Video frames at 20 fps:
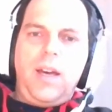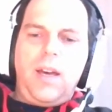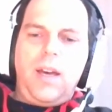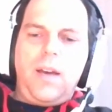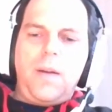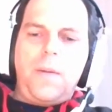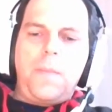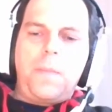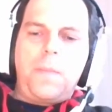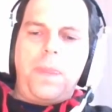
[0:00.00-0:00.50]

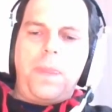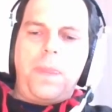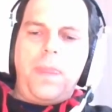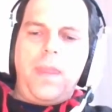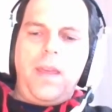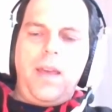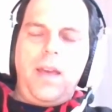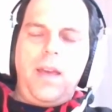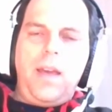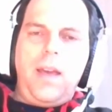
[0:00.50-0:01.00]
Um,
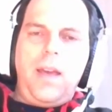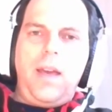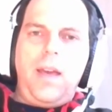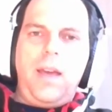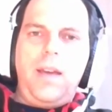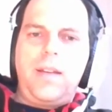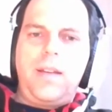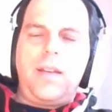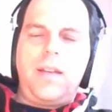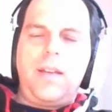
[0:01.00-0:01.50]

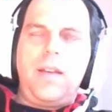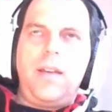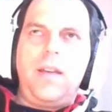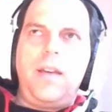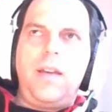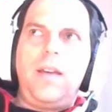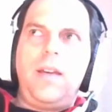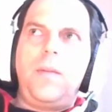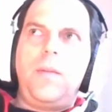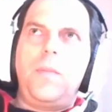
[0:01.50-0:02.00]
and
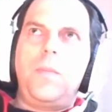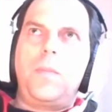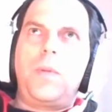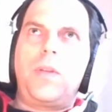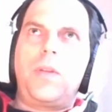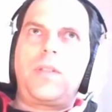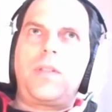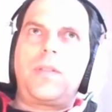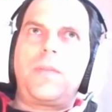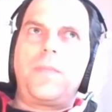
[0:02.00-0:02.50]

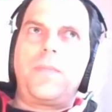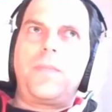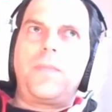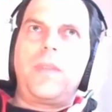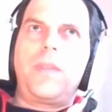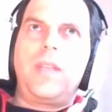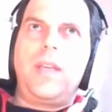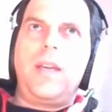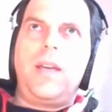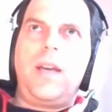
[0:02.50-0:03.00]
but
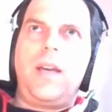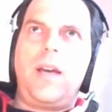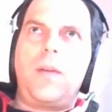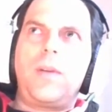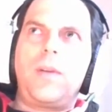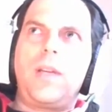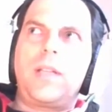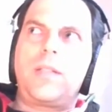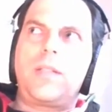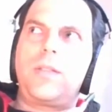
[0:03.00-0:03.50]
I
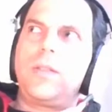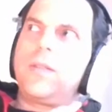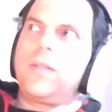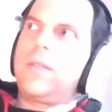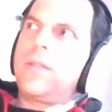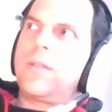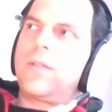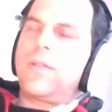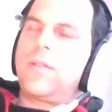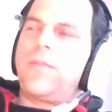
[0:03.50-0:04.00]
would like to
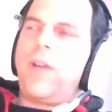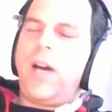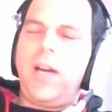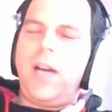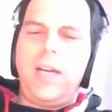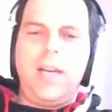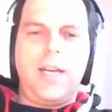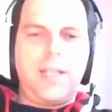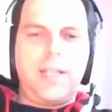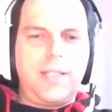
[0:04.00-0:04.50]
sort of
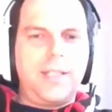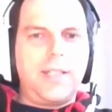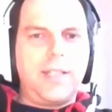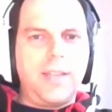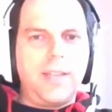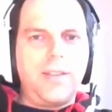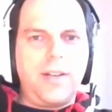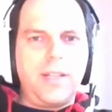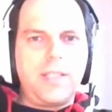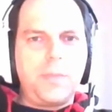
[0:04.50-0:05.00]
highlight
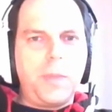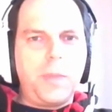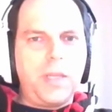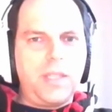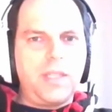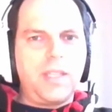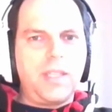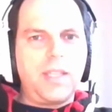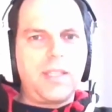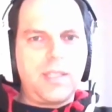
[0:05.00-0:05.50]
another
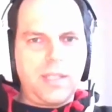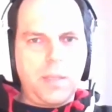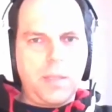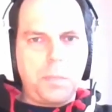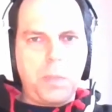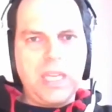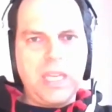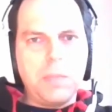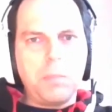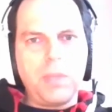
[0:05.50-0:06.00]
aspect, and that's the
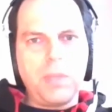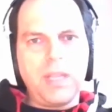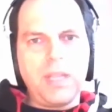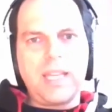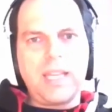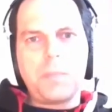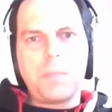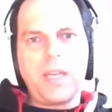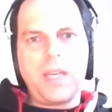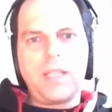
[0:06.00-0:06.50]
people
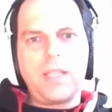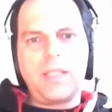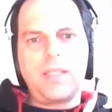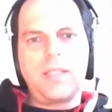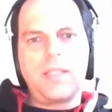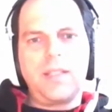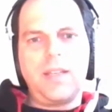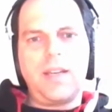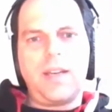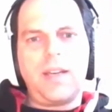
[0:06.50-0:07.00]

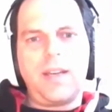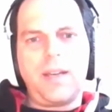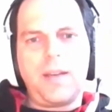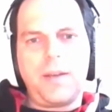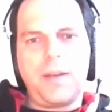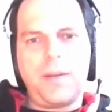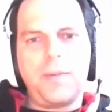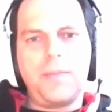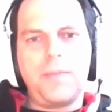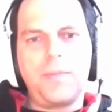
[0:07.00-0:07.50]
aspect.
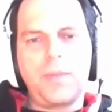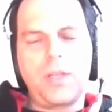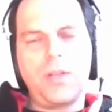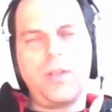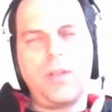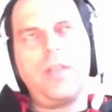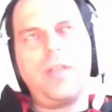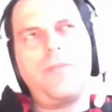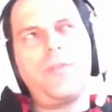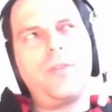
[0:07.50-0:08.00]
Uh,
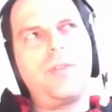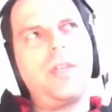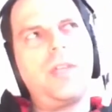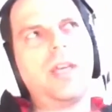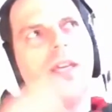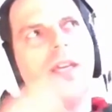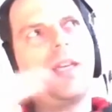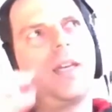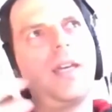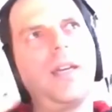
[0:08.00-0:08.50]
because if you
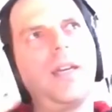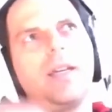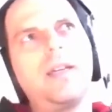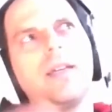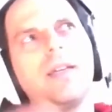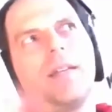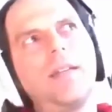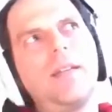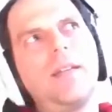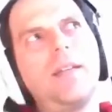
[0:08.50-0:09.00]
take
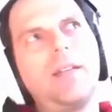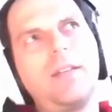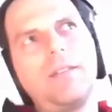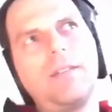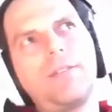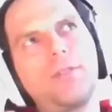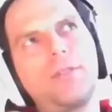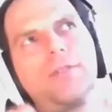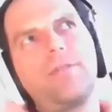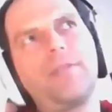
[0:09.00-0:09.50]
a,
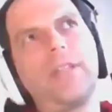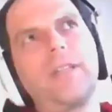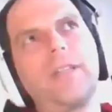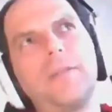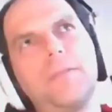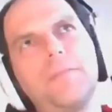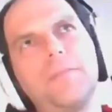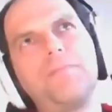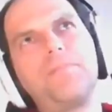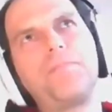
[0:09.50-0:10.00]
a sort of
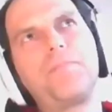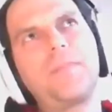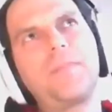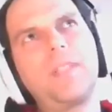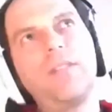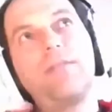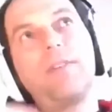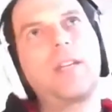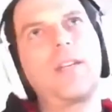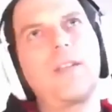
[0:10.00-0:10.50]
a
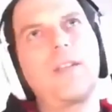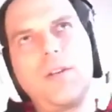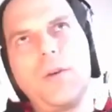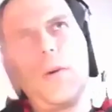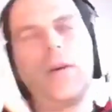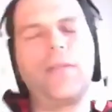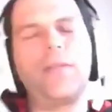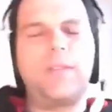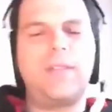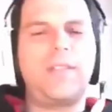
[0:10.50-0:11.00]
if I can
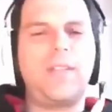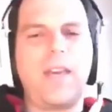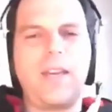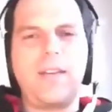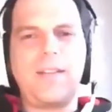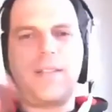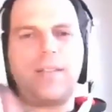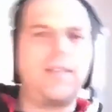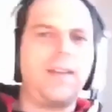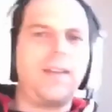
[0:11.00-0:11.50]
go out on a
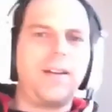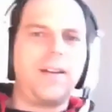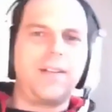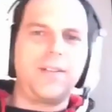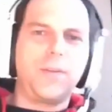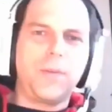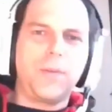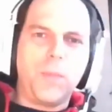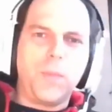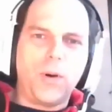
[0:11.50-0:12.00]
tangent here,
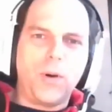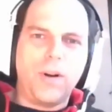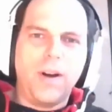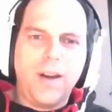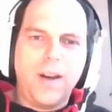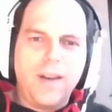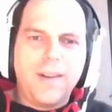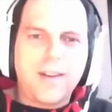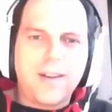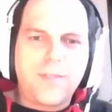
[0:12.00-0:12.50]
do a more
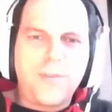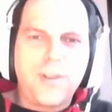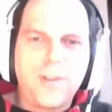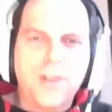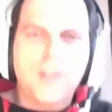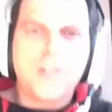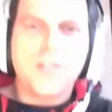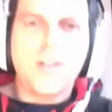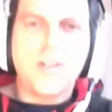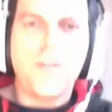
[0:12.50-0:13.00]
like
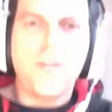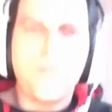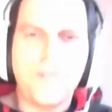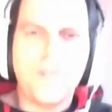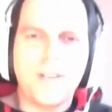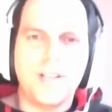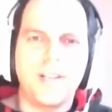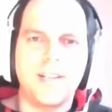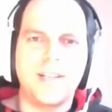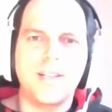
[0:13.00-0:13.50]

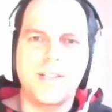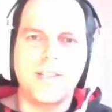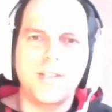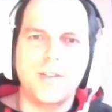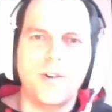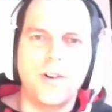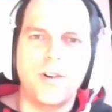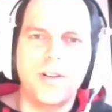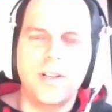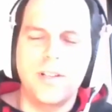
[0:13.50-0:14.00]
philosophical and
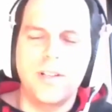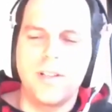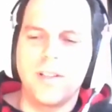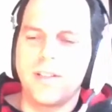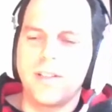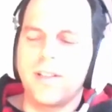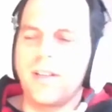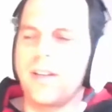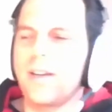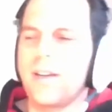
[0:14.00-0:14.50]

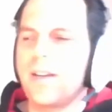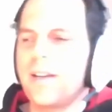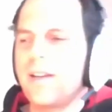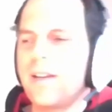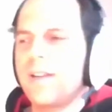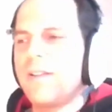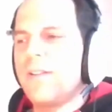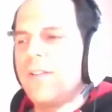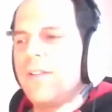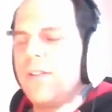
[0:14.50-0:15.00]
historical
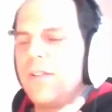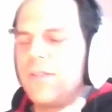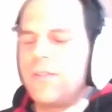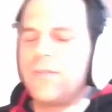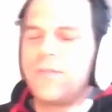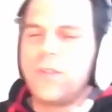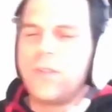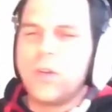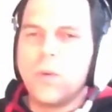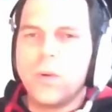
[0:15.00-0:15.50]
uh,
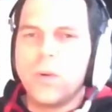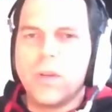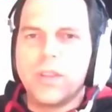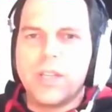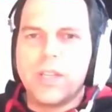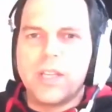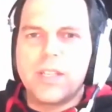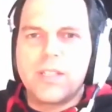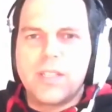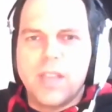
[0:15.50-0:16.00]
view on
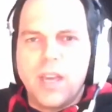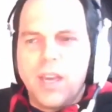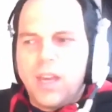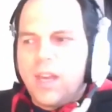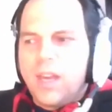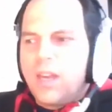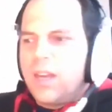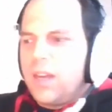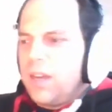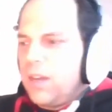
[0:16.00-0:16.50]
this.
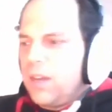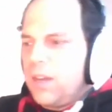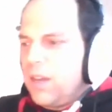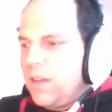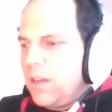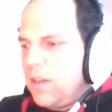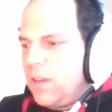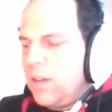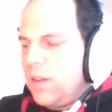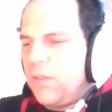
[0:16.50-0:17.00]
It,
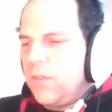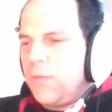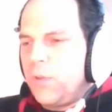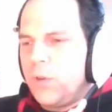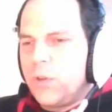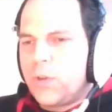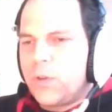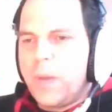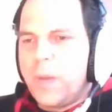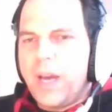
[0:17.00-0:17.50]
if
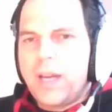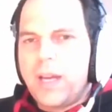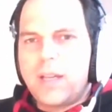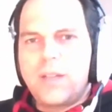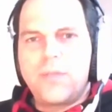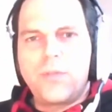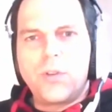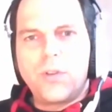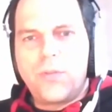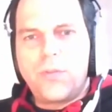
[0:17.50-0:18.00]
you look
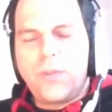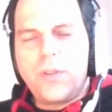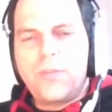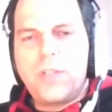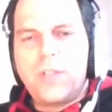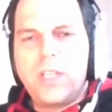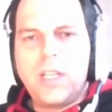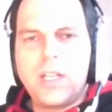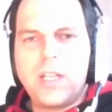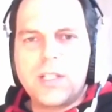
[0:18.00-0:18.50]
back for
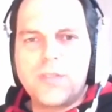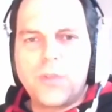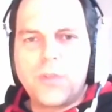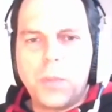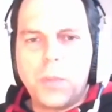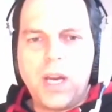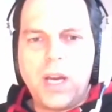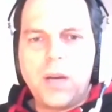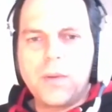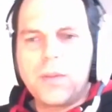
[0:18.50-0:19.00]
50 years
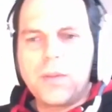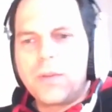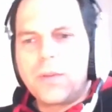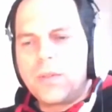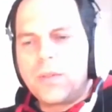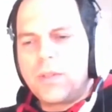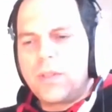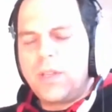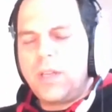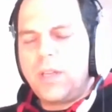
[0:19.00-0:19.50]
from now,
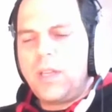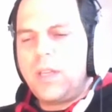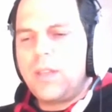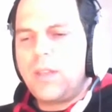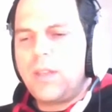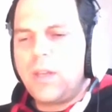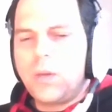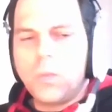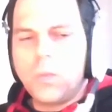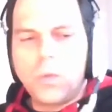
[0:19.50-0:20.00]
the the,
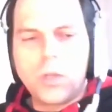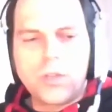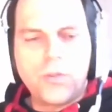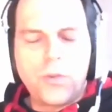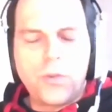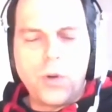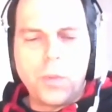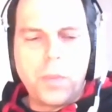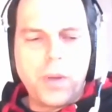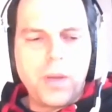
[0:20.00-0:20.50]
the
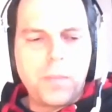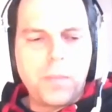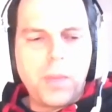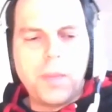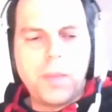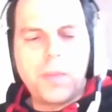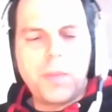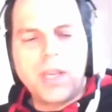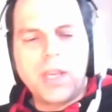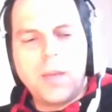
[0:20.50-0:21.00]
waterfall
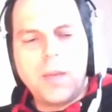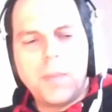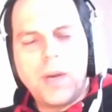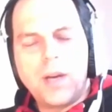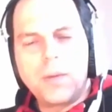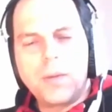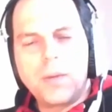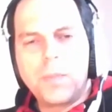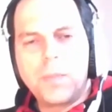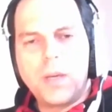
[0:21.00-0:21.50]
paper came
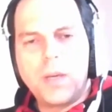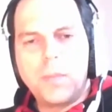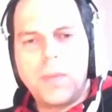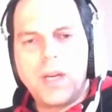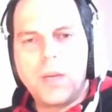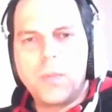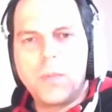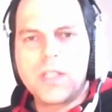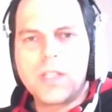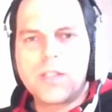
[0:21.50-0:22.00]
out by,
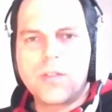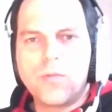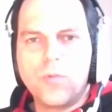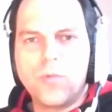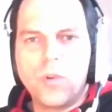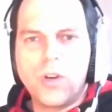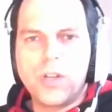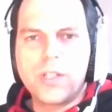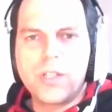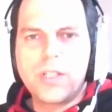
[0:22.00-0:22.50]
by, Winston
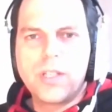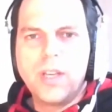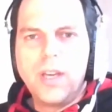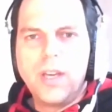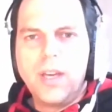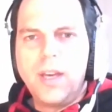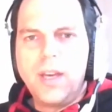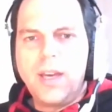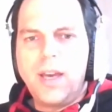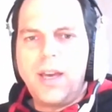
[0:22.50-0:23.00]
Royce,
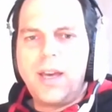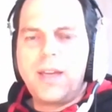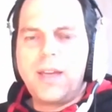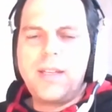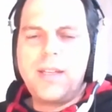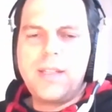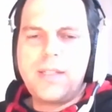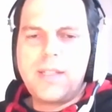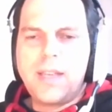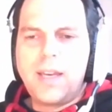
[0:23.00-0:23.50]
and
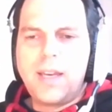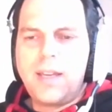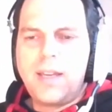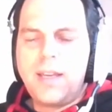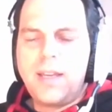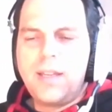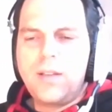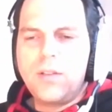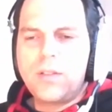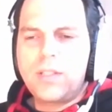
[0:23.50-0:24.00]
he said
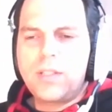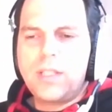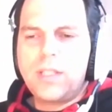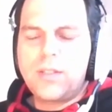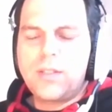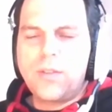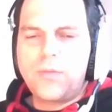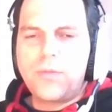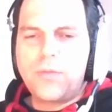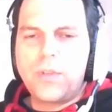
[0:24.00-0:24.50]
he looked
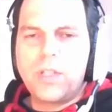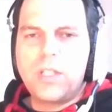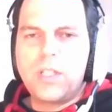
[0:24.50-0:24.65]
at software